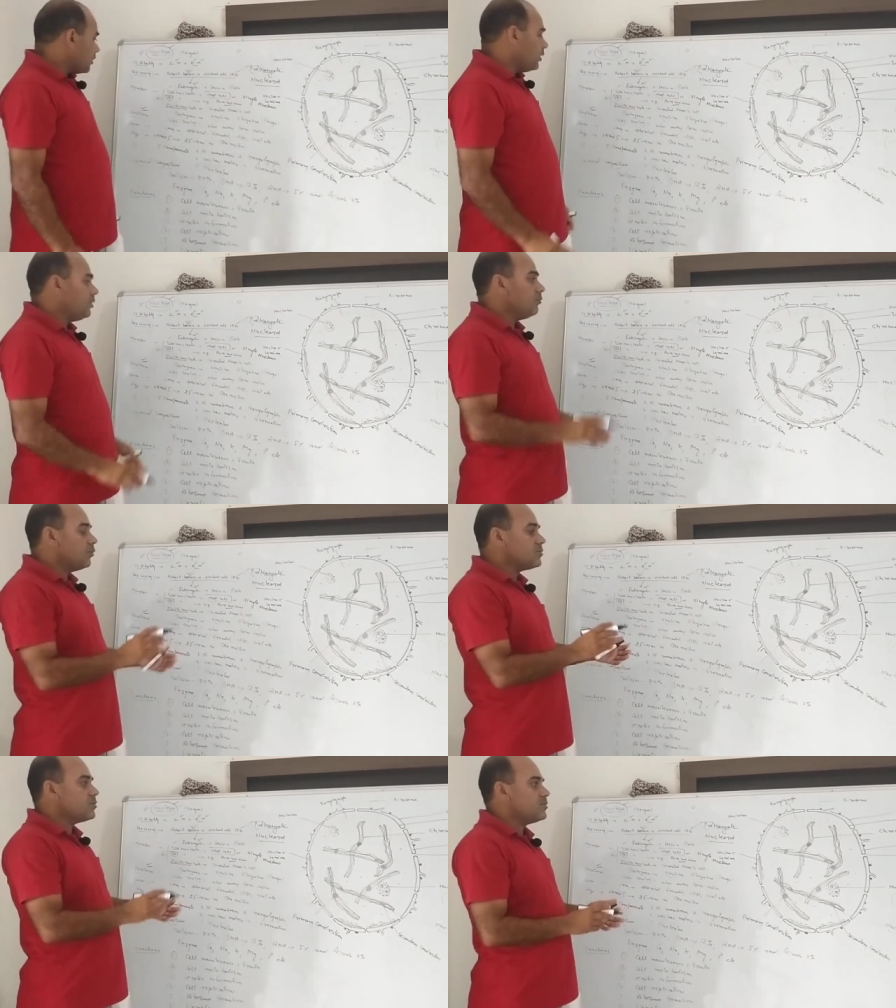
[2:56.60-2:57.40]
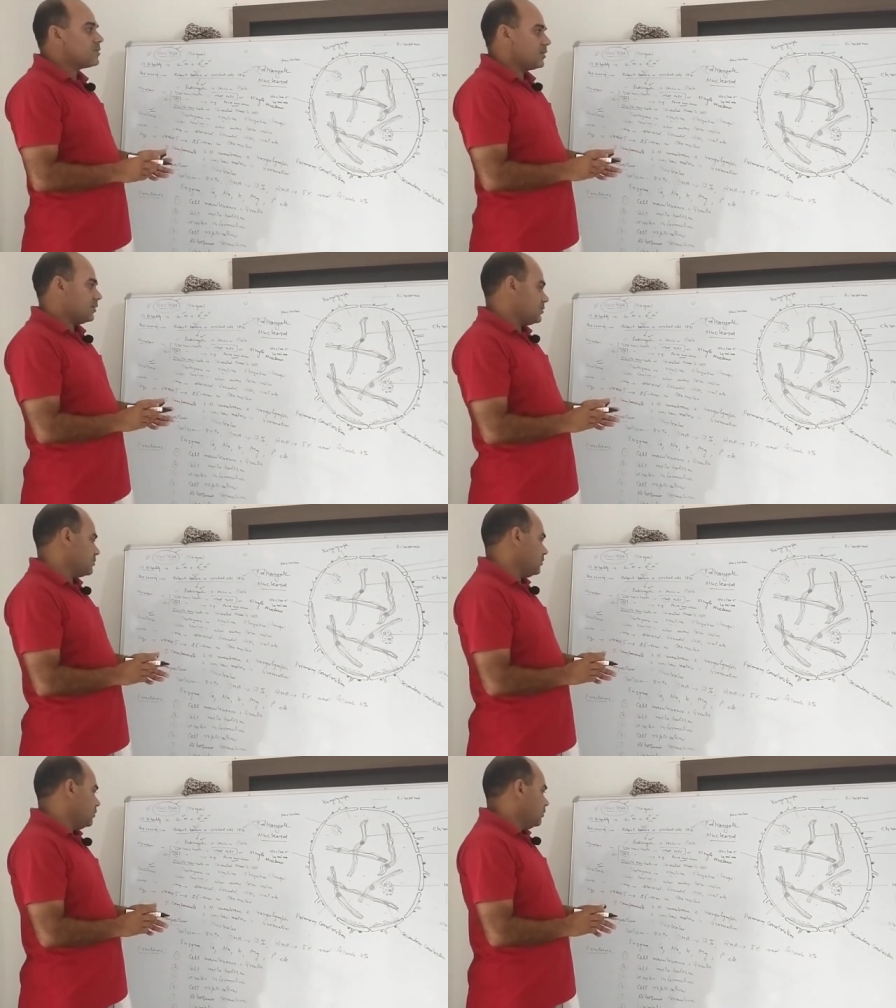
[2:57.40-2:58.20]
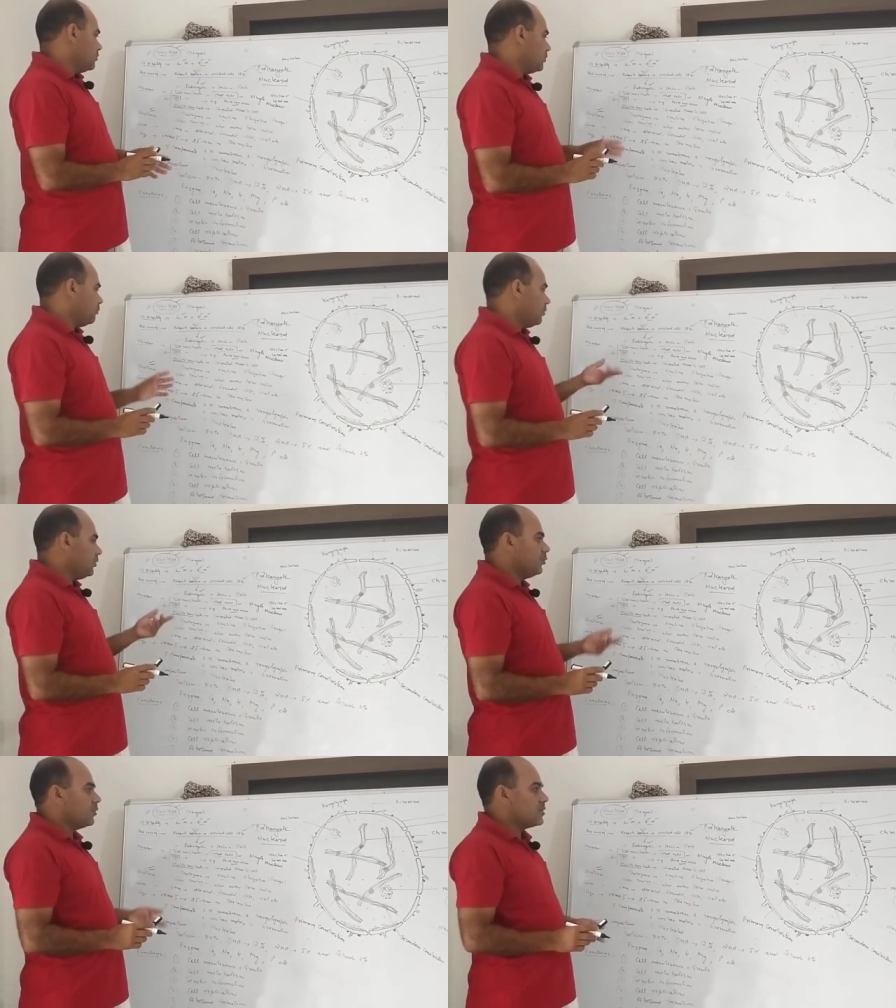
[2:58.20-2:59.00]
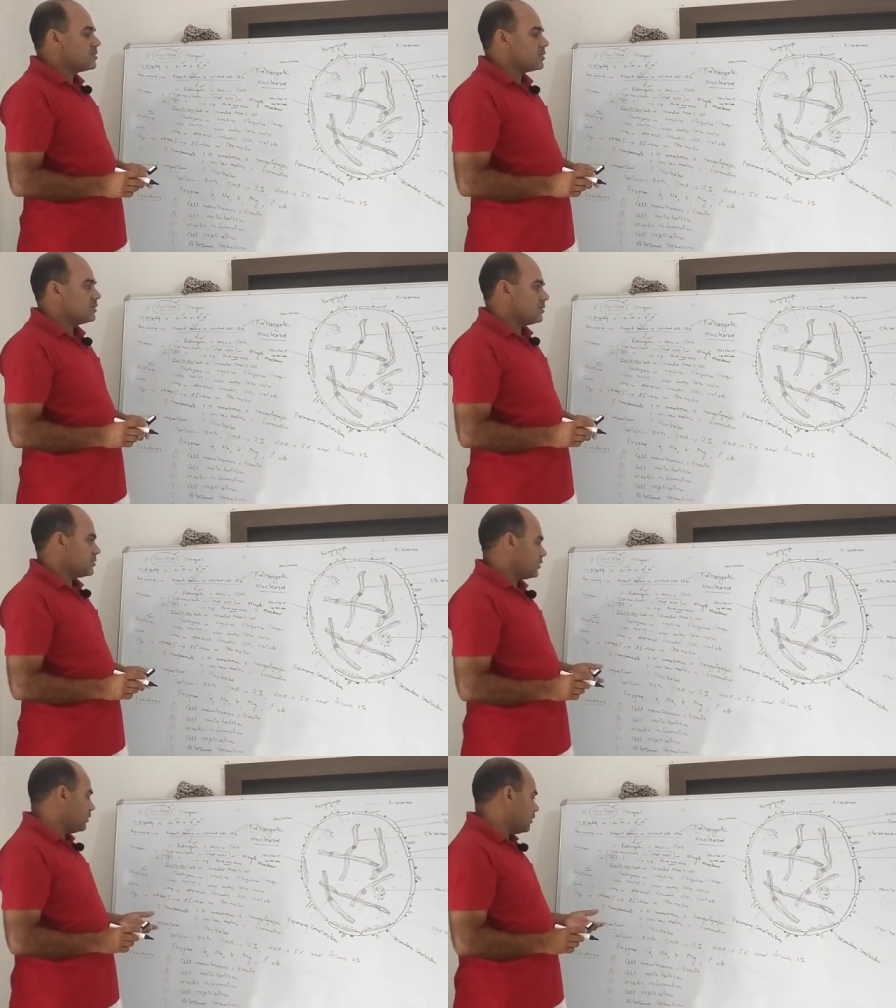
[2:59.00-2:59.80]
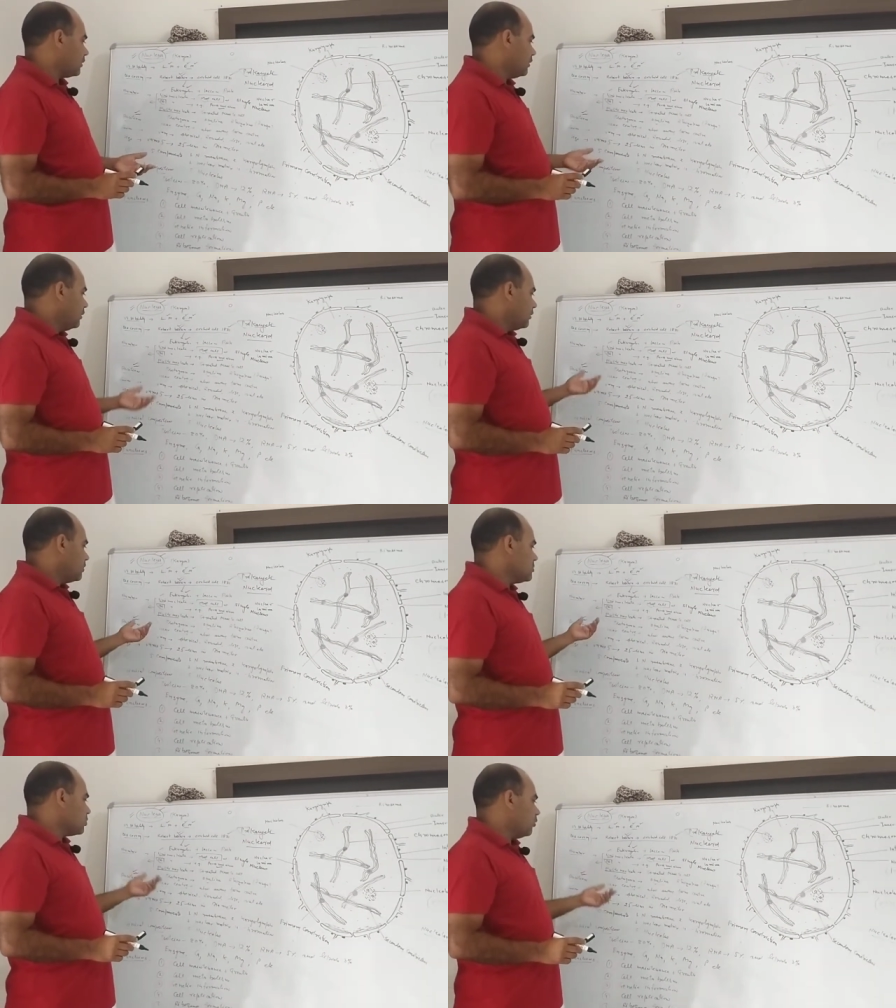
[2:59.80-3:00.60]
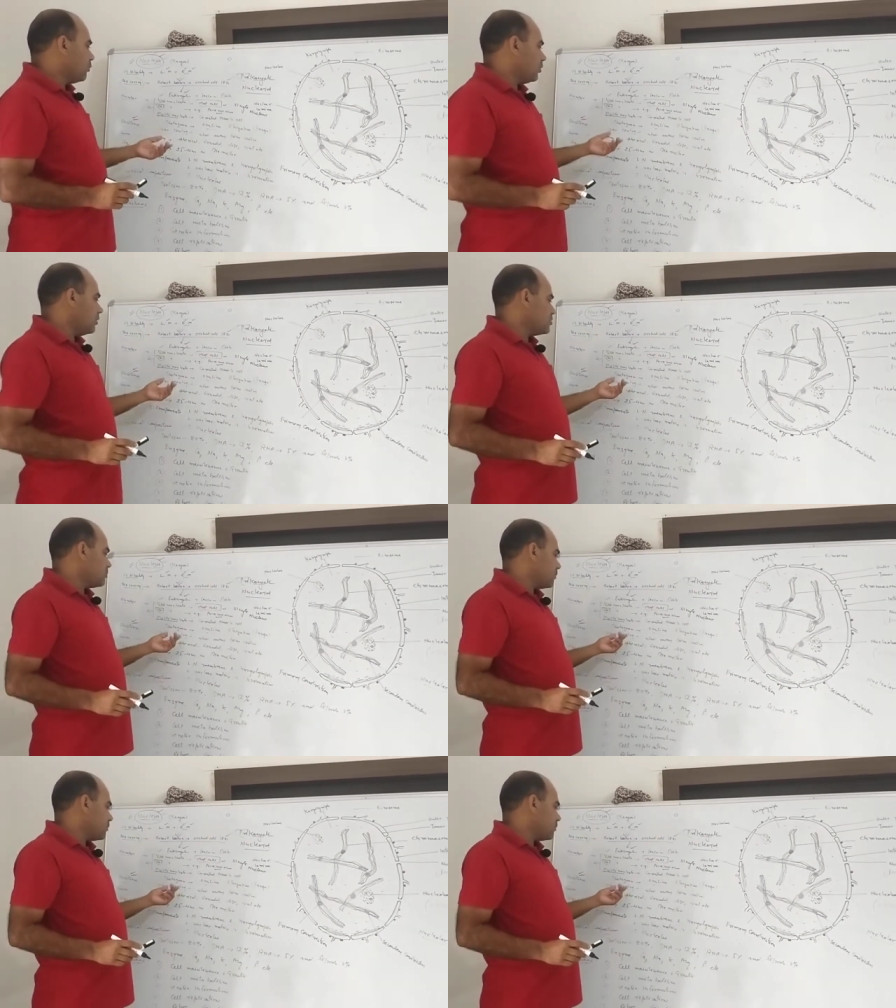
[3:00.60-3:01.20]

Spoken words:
In most of cells, simply you can say that this component is